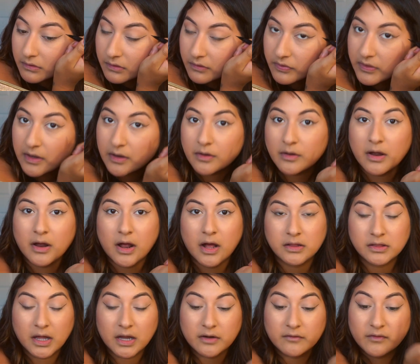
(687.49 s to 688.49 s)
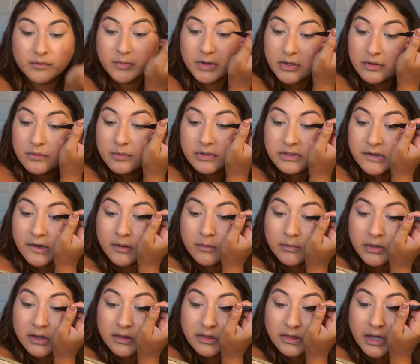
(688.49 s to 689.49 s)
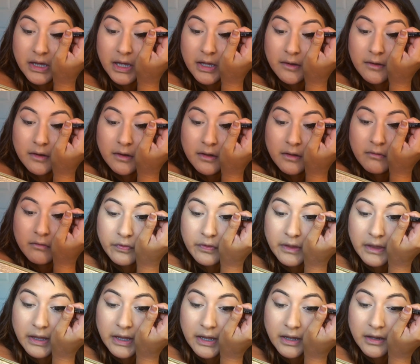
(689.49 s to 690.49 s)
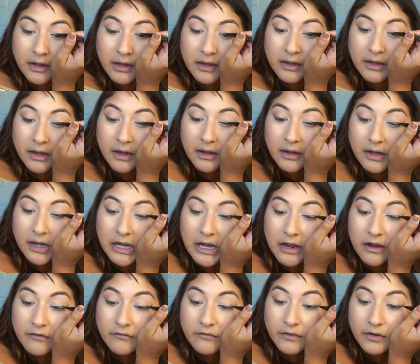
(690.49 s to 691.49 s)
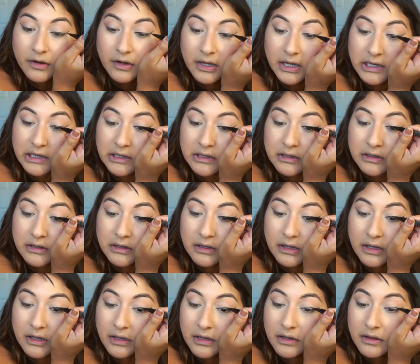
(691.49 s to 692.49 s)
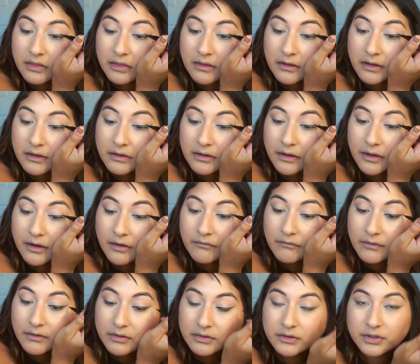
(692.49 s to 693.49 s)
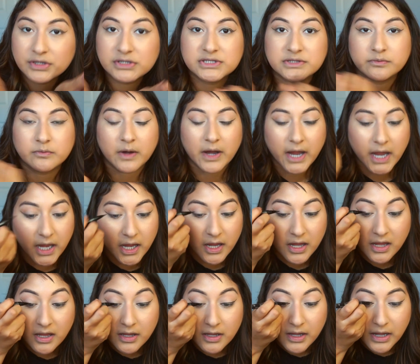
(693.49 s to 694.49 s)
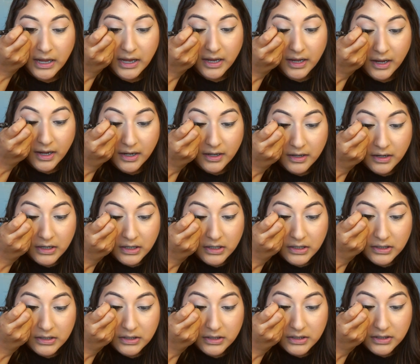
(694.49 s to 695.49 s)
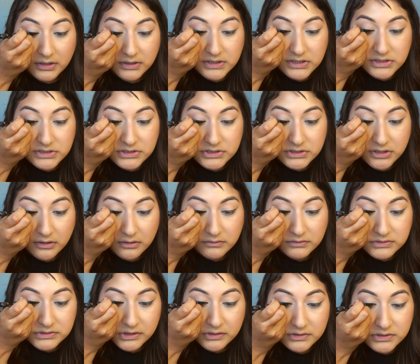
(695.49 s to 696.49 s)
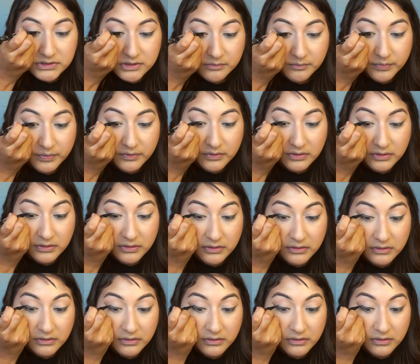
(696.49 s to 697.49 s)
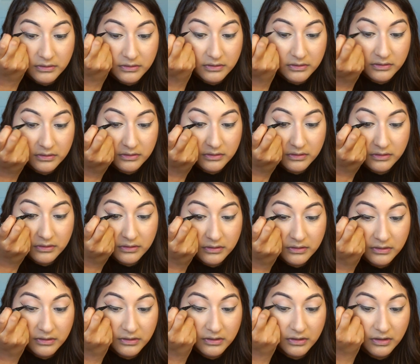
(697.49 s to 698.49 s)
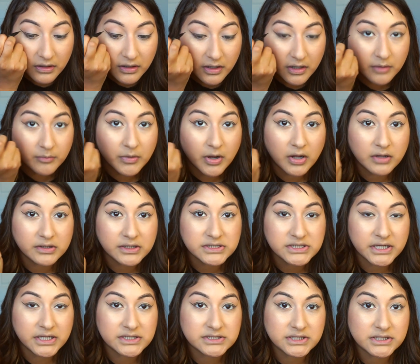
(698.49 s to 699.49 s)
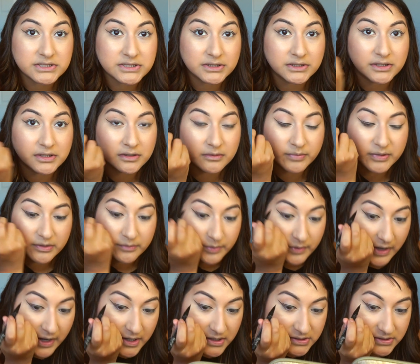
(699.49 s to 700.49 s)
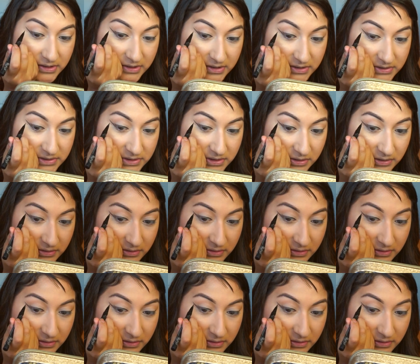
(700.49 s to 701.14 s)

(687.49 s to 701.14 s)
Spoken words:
will tell me that they can never get it done, it never looks right, and it's so simple. All it takes is a little bit of practice